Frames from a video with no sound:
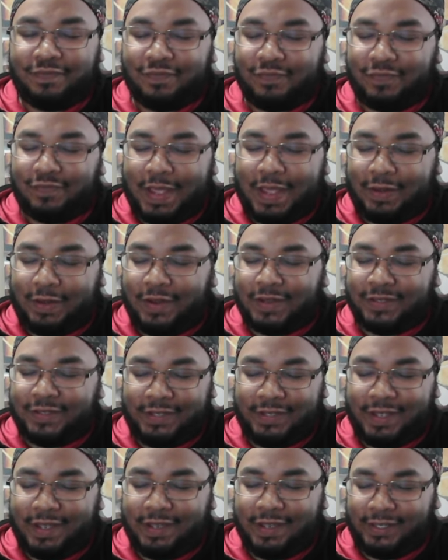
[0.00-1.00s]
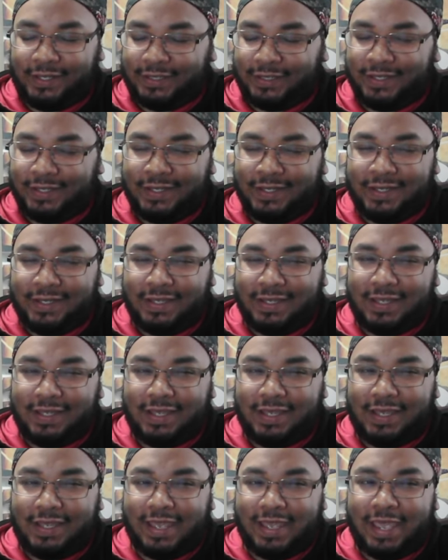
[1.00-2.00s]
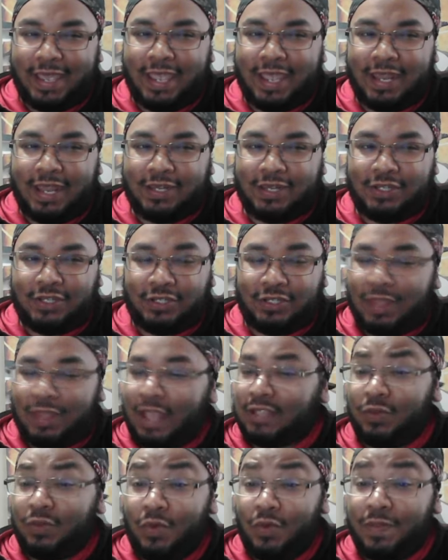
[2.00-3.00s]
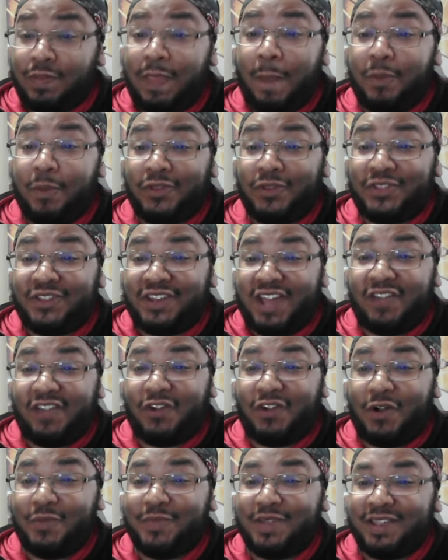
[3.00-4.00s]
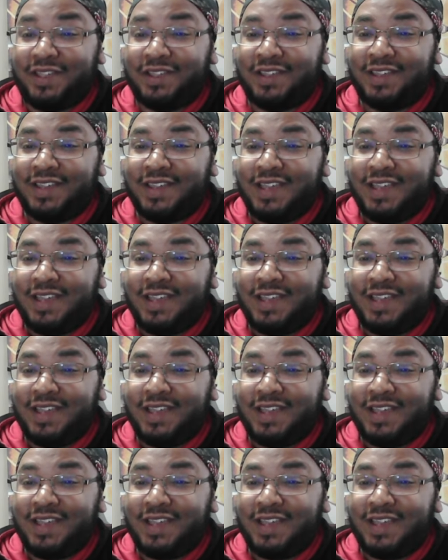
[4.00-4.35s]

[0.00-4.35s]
that crazy ex and that's the one that pulled the knife on me.